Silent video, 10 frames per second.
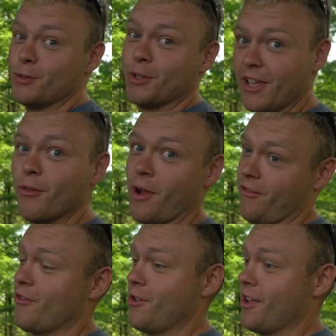do a giveaway
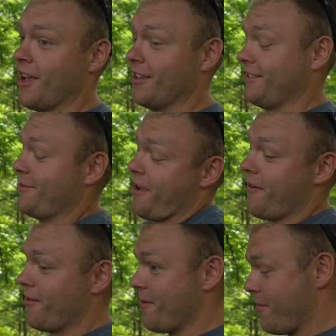for you guys, and I
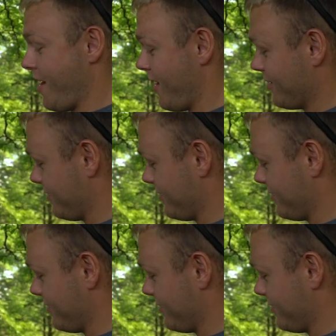haven't heard back.